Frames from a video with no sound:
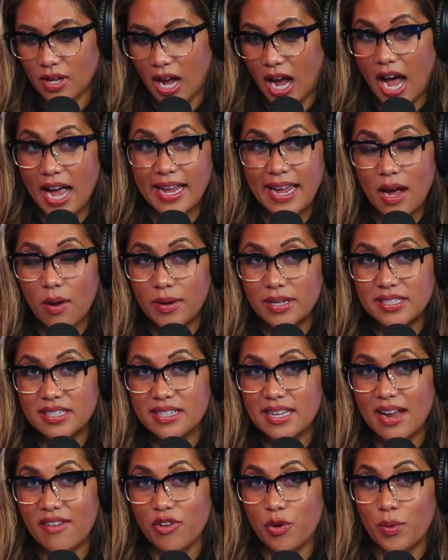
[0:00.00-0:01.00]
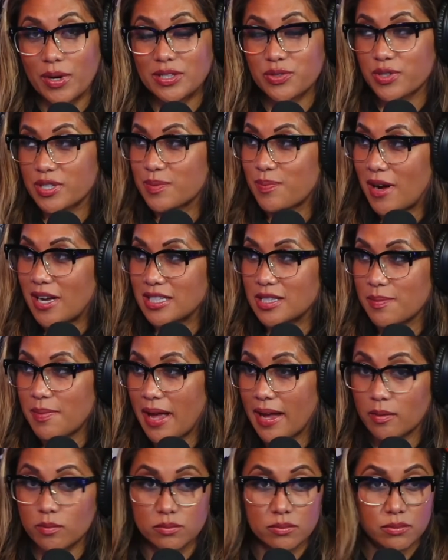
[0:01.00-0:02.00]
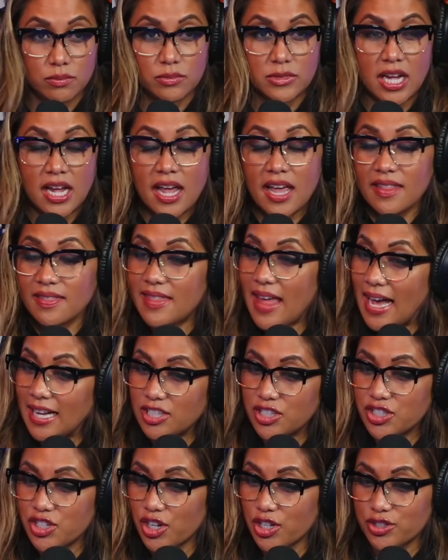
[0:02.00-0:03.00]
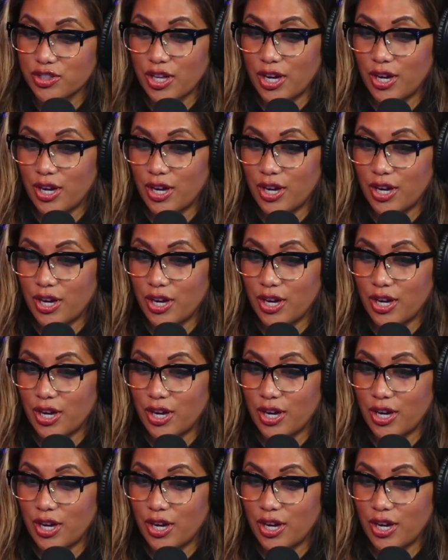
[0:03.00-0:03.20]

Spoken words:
I can't wait to see everyone's response. He'd be like, that shirt though.